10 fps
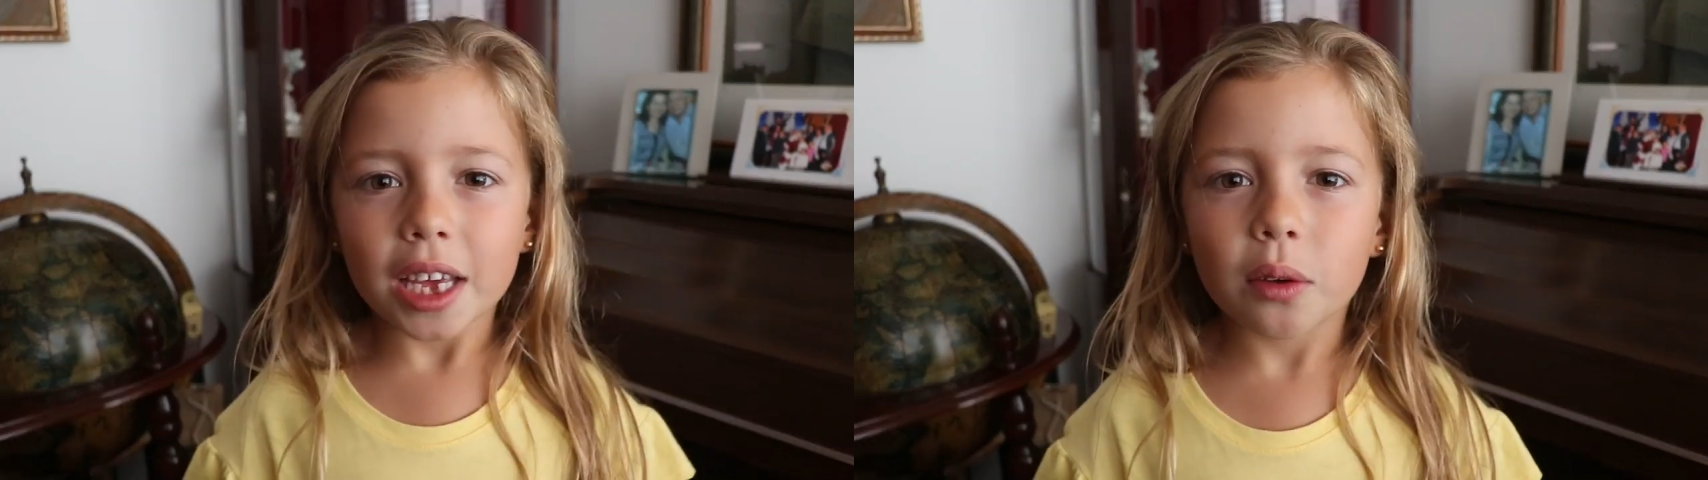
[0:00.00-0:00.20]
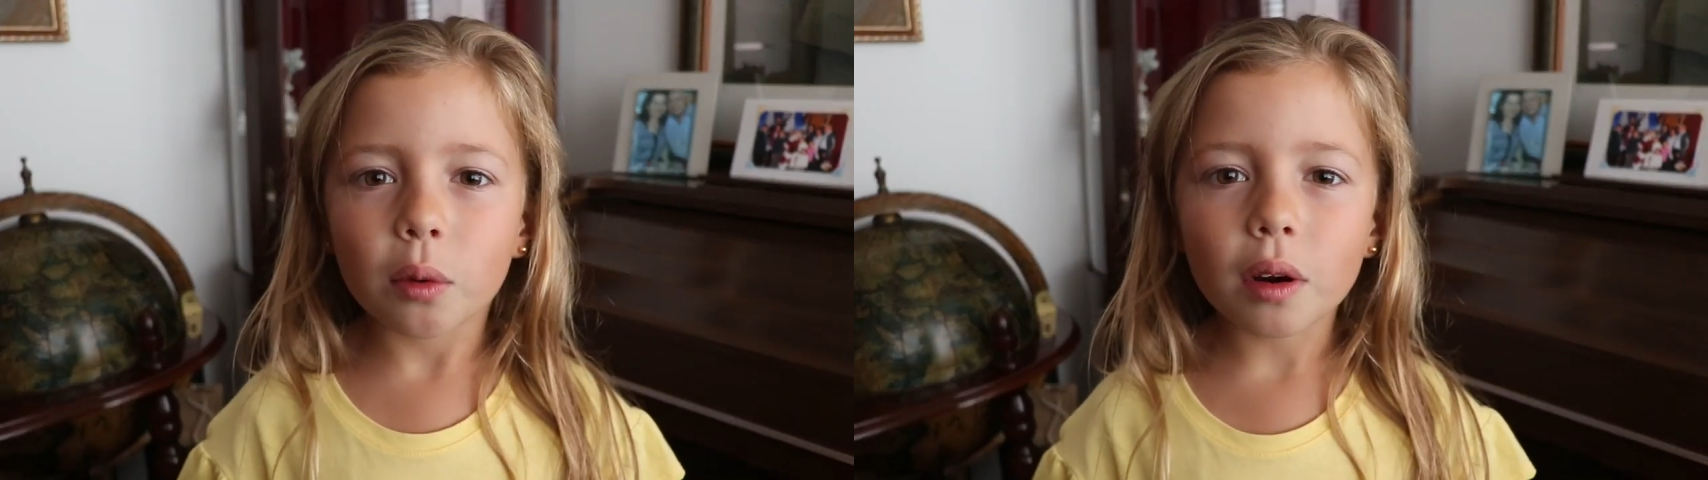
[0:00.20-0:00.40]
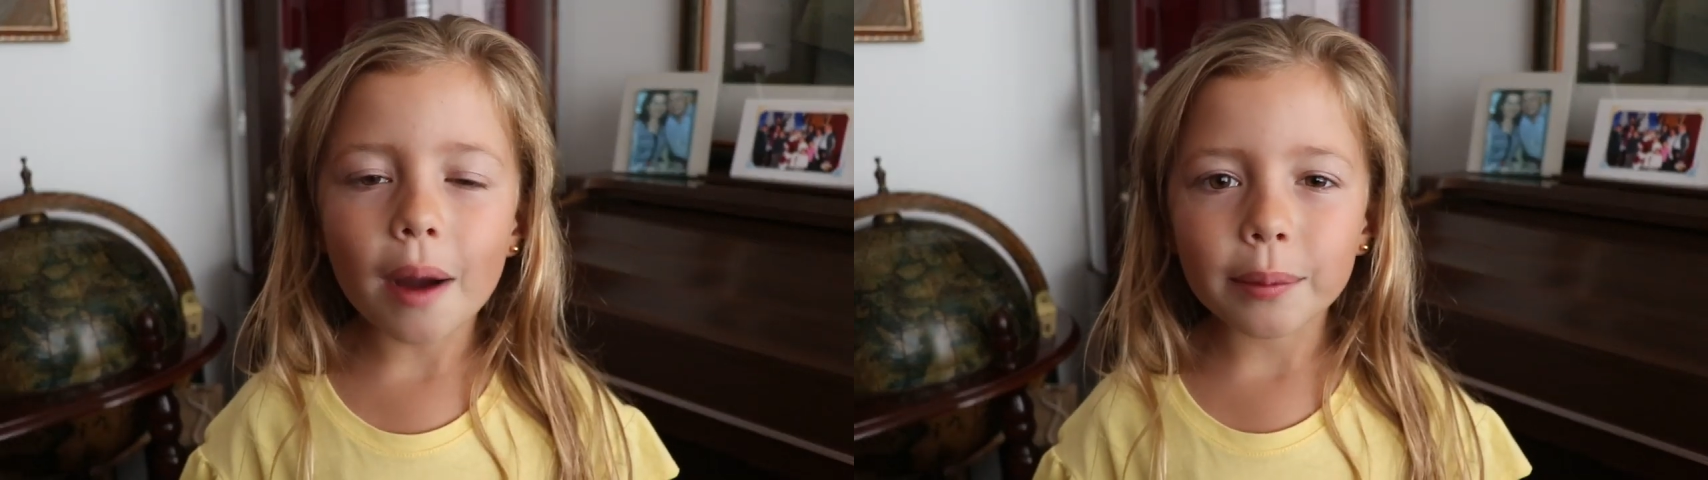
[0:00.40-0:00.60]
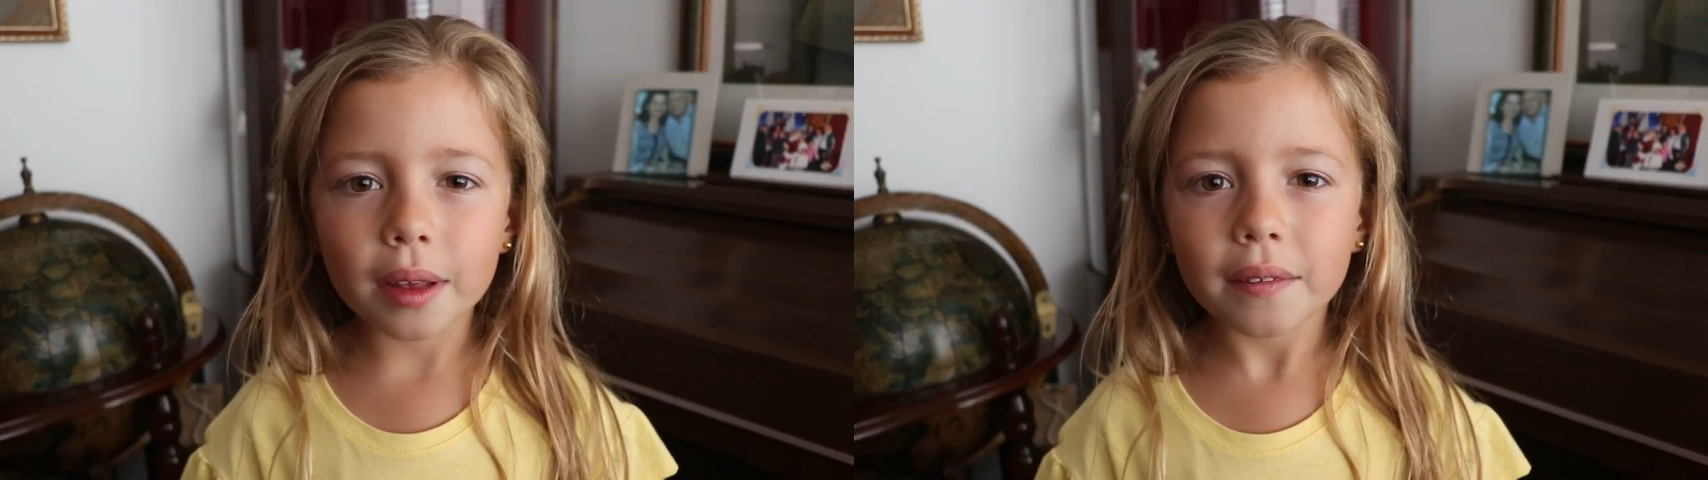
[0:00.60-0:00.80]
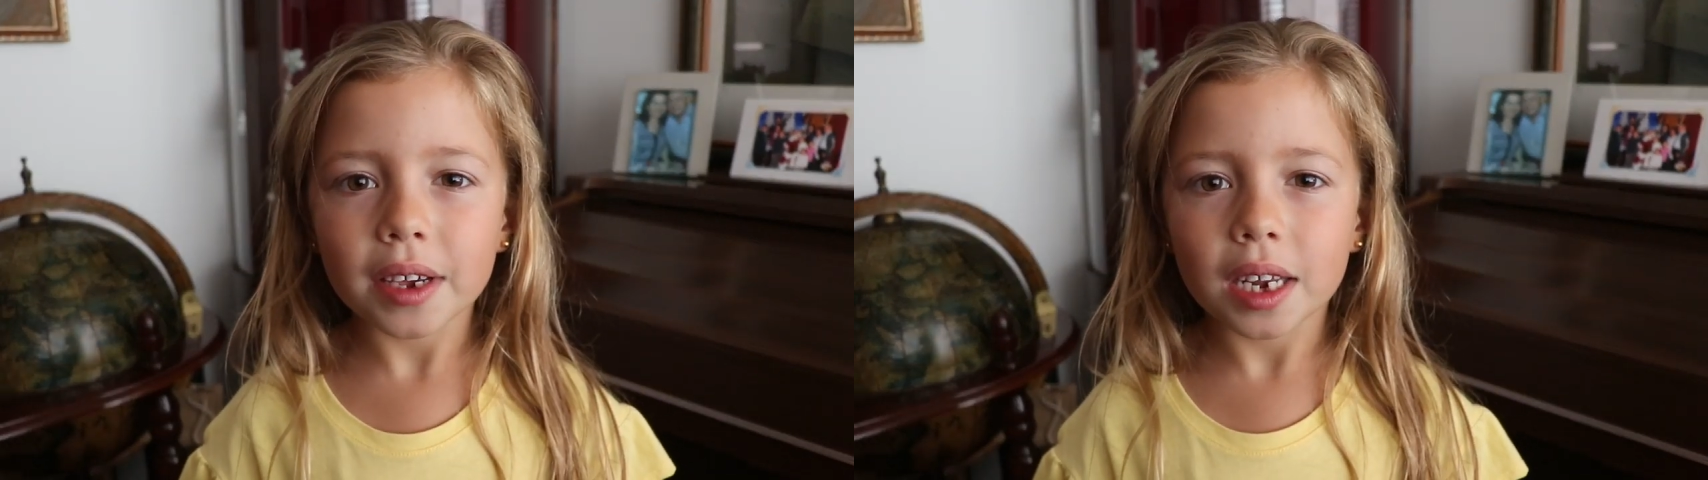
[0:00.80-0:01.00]
He grew up
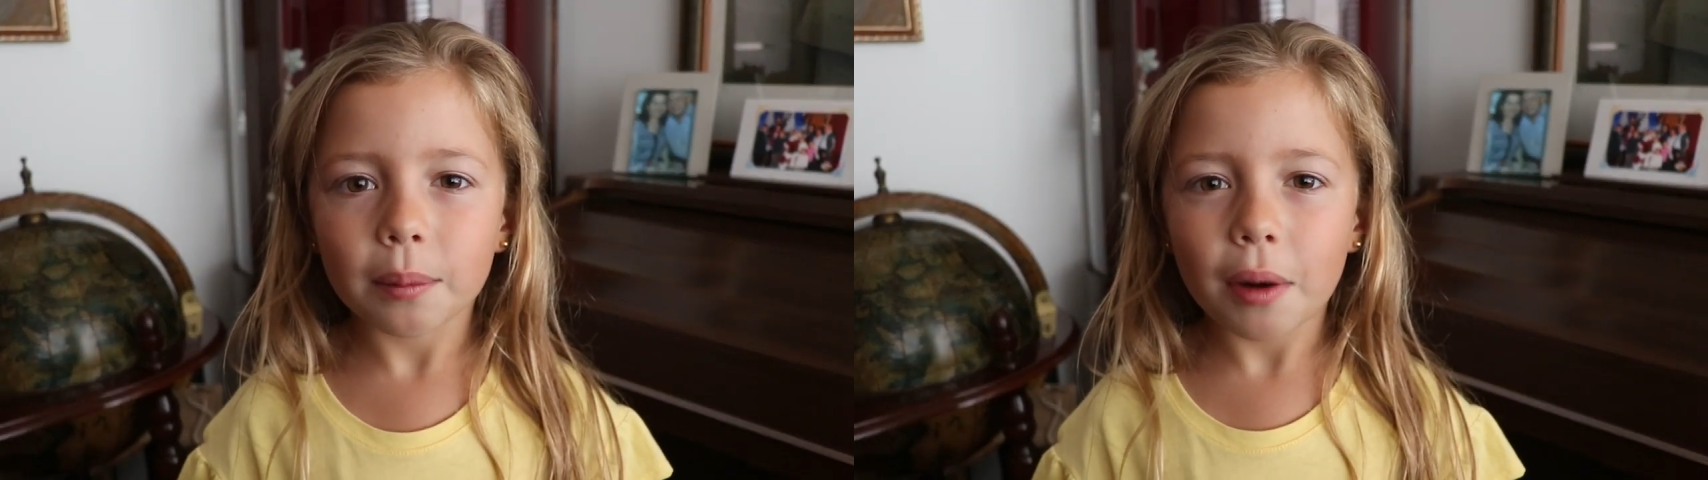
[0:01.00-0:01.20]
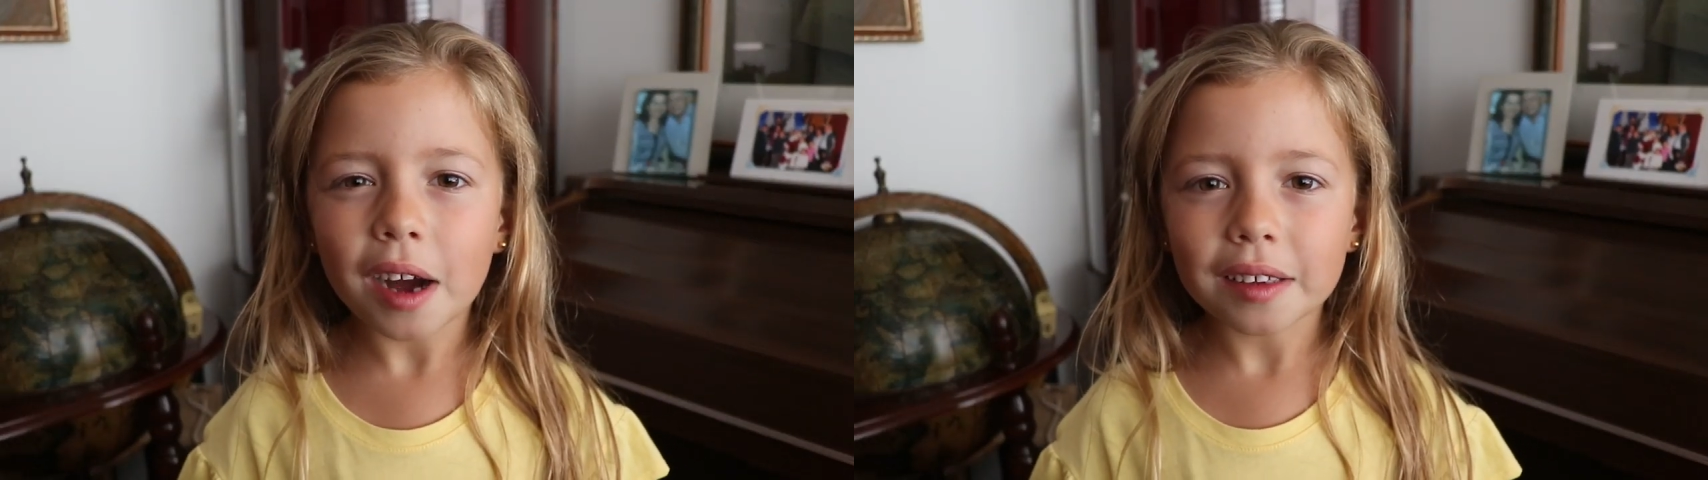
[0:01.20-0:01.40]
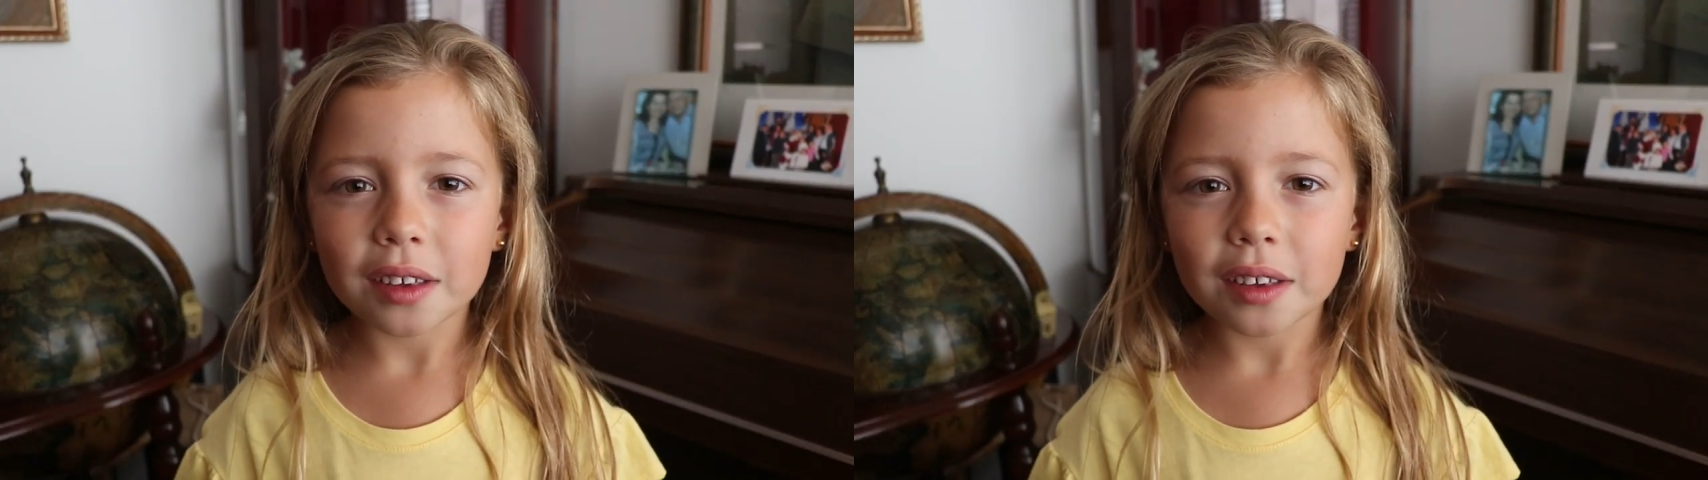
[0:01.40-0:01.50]
living in a box